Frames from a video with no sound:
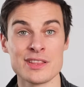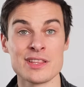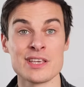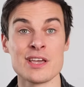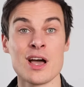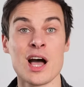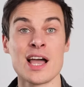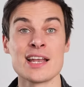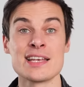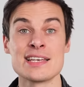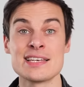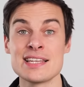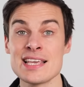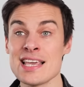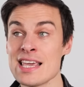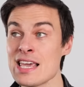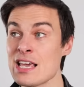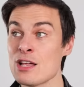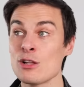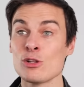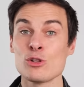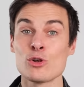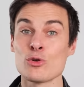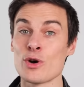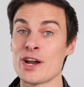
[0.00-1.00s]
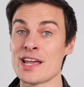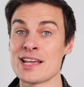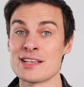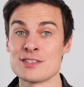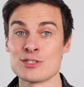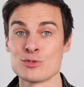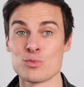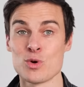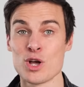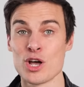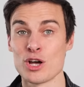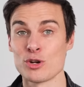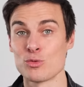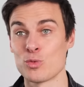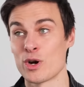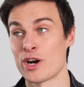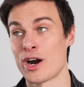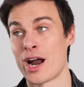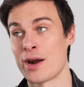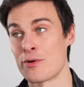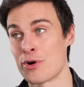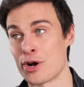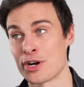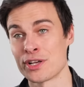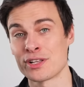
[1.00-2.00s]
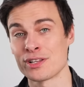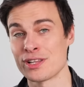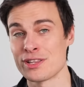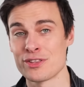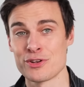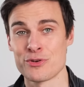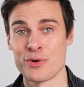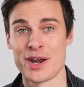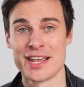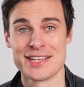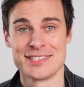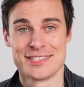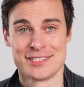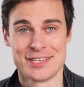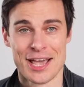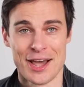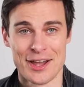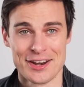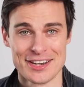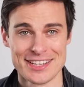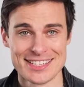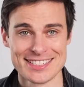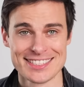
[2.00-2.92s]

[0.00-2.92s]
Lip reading: in the ideal Greens world, where ironically the Greens don't